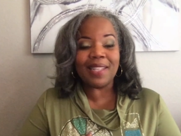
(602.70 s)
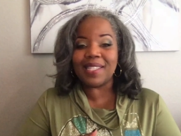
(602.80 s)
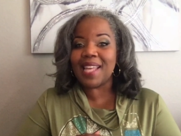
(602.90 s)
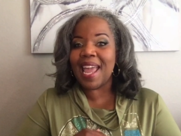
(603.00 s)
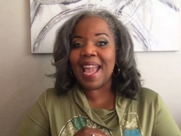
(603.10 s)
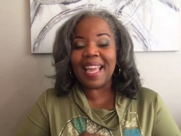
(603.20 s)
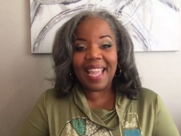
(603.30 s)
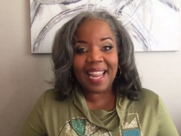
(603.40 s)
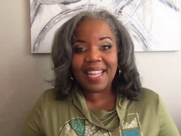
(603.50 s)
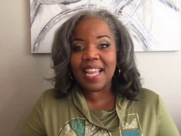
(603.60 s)
saying
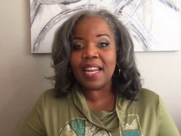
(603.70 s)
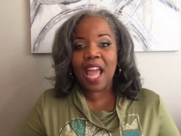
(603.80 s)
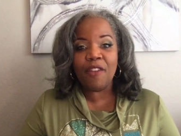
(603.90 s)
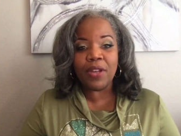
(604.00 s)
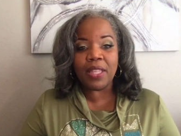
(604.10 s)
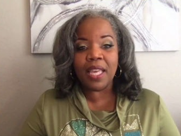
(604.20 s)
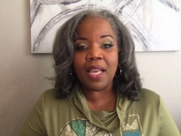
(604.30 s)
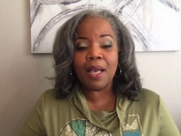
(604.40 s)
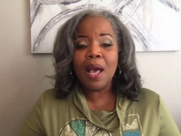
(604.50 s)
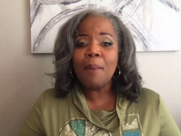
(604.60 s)
any and
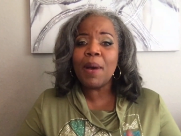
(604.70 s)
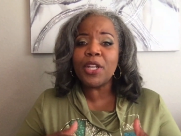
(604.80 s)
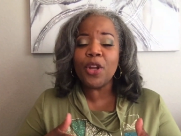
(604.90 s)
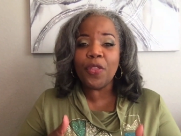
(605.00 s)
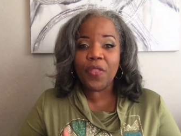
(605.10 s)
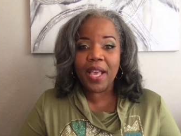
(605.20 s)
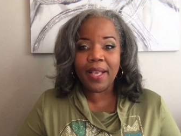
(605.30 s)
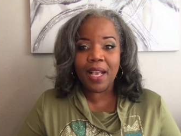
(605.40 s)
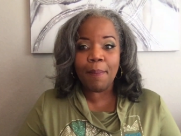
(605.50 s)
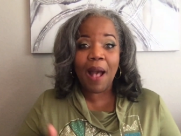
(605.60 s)
everything, but you're
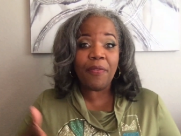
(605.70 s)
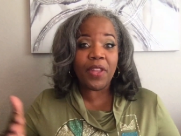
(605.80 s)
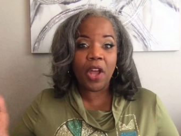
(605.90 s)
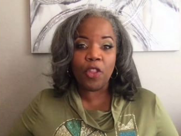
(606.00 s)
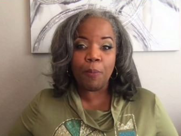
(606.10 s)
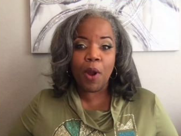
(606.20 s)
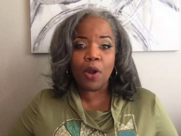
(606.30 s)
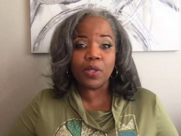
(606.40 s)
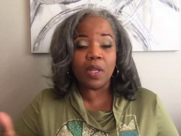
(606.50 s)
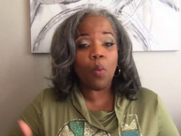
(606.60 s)
thinking about the other
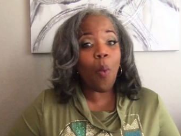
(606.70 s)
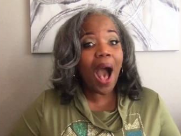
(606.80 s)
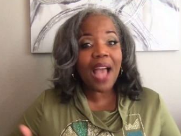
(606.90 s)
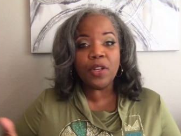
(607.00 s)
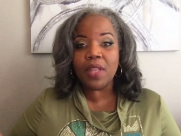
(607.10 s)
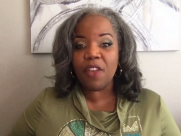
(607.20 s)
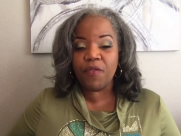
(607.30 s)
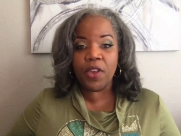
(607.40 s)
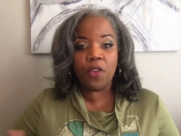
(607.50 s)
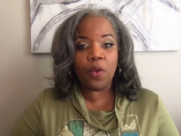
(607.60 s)
person. Why do they
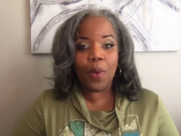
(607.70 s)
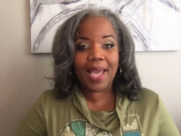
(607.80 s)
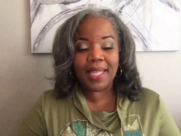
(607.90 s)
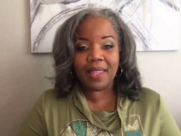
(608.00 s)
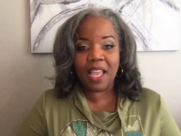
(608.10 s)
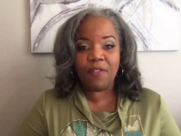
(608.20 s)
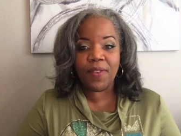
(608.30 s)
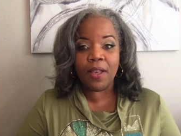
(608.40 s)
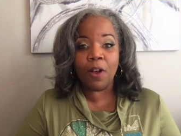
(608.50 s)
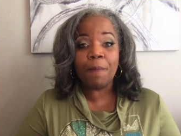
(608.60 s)
feel the way that they
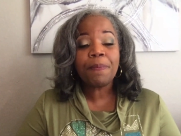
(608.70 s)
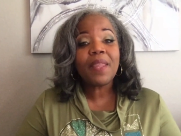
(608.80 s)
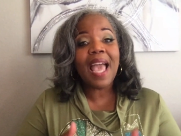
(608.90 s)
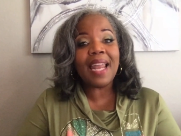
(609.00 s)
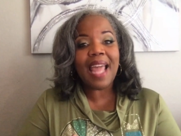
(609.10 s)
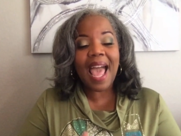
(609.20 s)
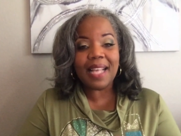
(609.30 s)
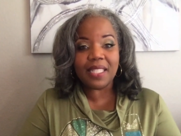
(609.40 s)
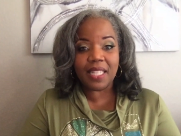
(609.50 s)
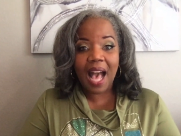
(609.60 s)
feel? And
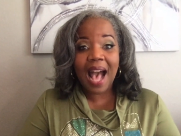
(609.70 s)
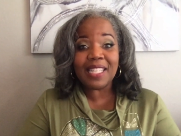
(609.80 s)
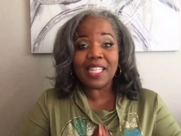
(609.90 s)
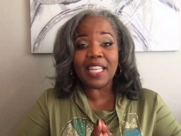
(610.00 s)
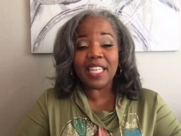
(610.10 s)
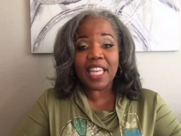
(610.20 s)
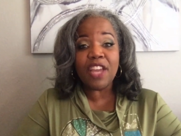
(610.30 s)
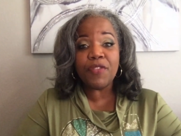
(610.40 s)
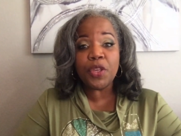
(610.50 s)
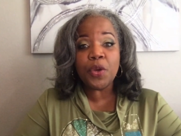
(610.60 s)
ask God to
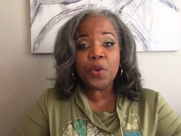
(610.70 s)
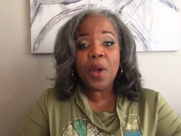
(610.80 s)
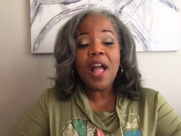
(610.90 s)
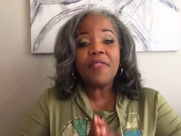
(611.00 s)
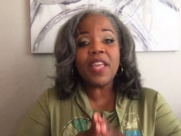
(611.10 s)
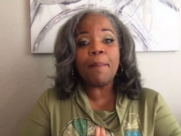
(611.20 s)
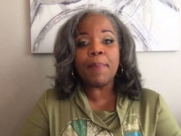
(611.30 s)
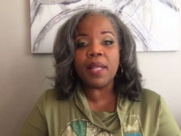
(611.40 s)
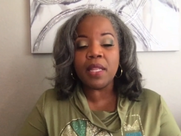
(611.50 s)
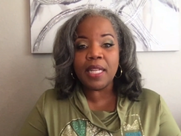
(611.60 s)
give you the
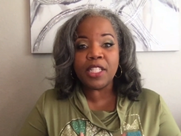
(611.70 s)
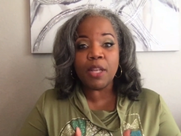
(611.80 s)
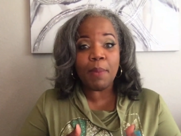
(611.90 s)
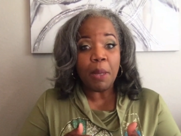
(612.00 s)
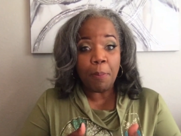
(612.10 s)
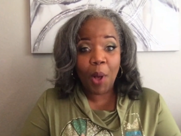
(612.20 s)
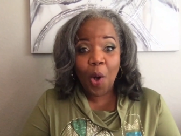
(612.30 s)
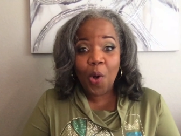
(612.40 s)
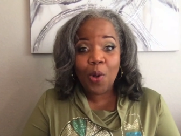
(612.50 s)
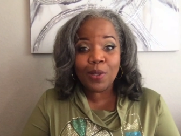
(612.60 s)
ability to be
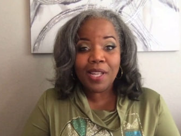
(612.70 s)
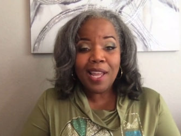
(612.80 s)
bold,